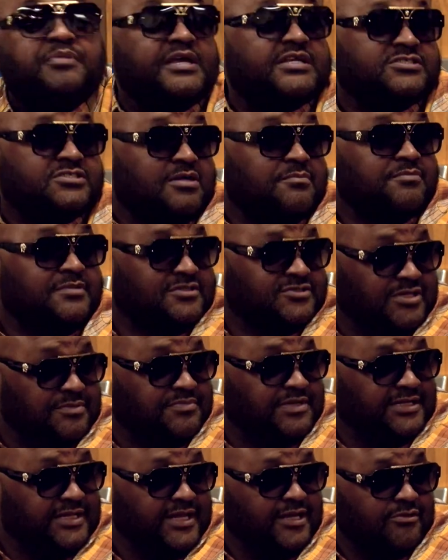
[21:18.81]

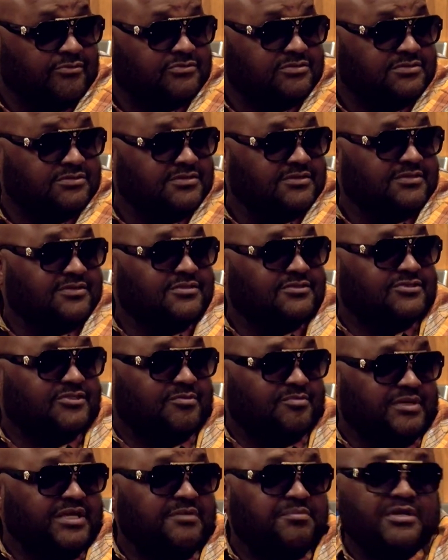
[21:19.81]
something else to
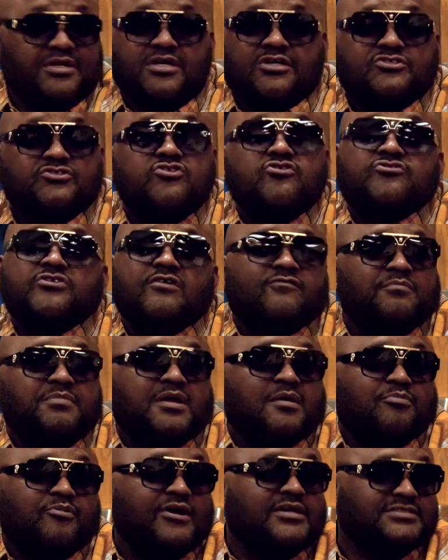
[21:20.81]
be because you'll never be a
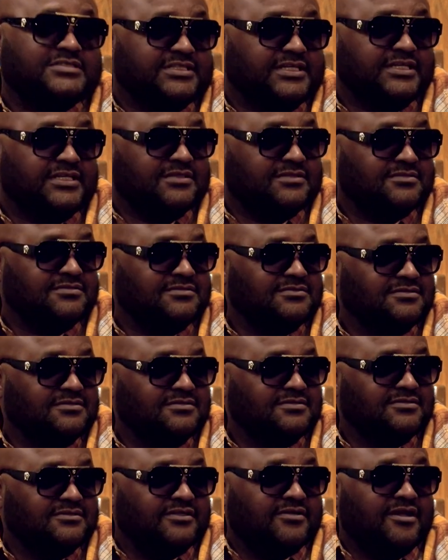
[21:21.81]
president.
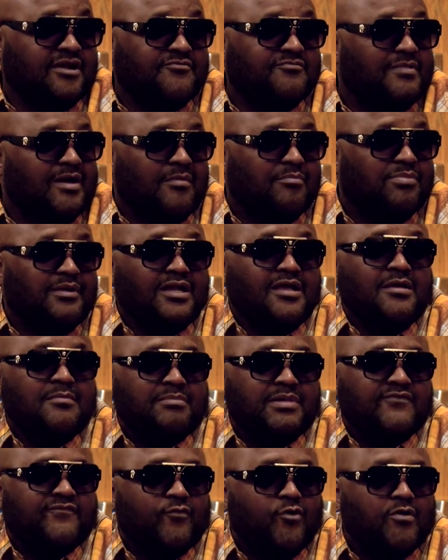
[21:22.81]
Mm-hmm.
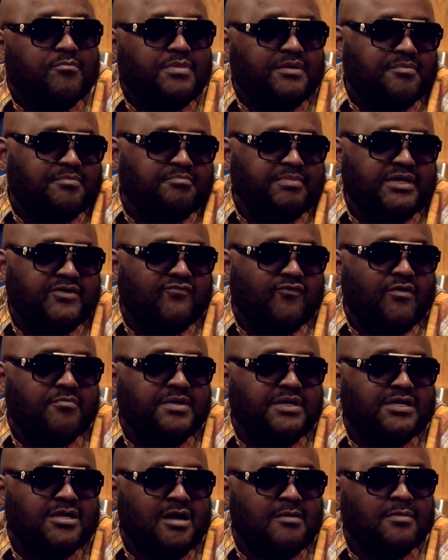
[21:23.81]
Before it
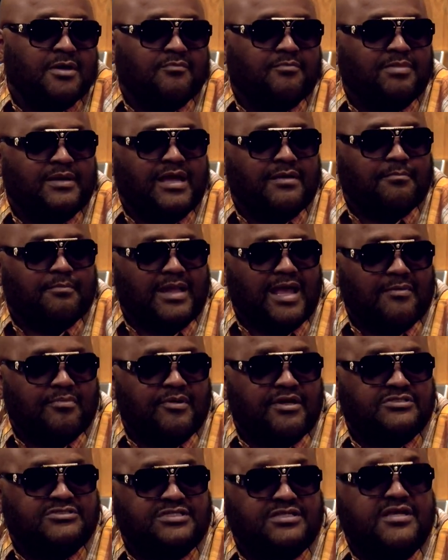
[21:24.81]
become a black
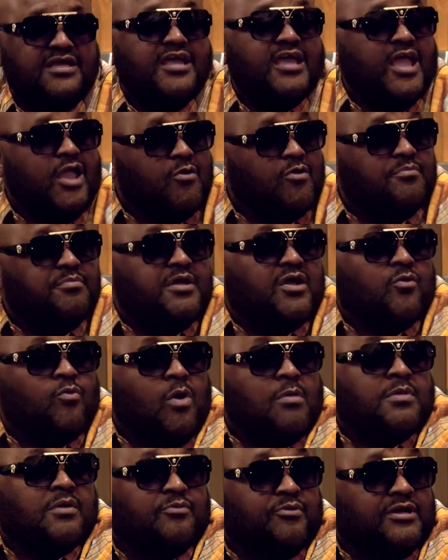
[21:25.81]
president, it would be a
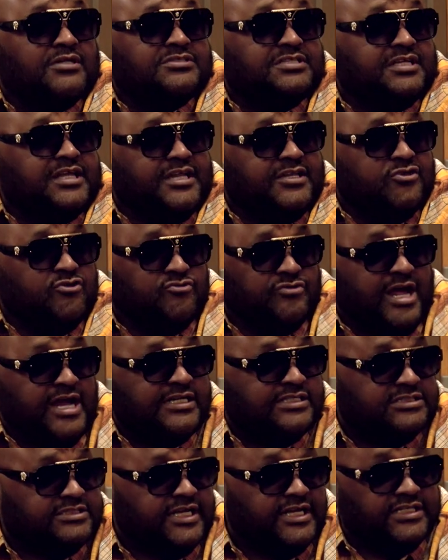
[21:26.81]
woman president in the United
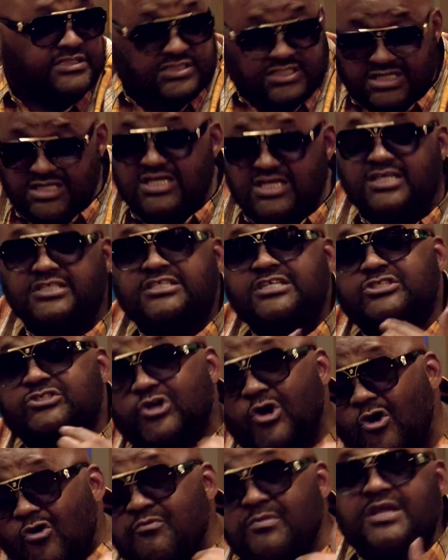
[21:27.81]
States. She
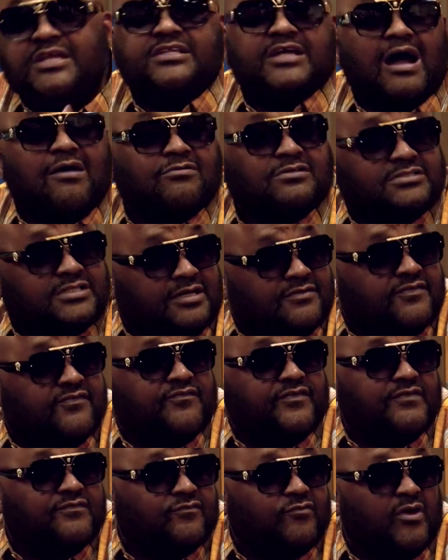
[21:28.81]
told me, I was in the
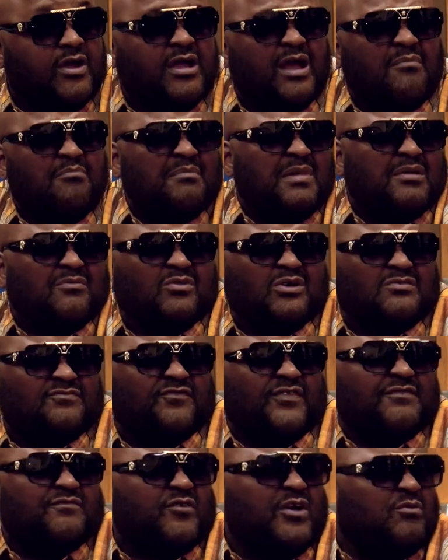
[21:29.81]
fifth grade. I remember in
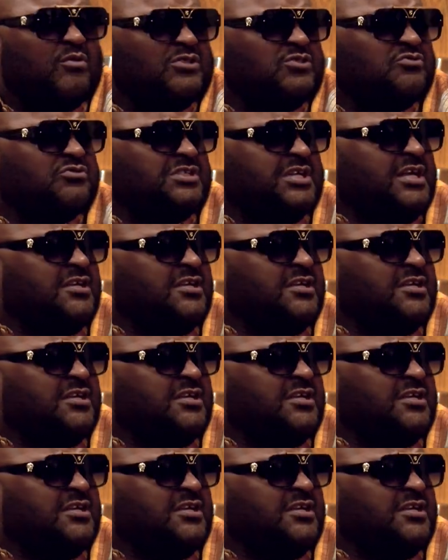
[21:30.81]
fifth grade, what, you 10,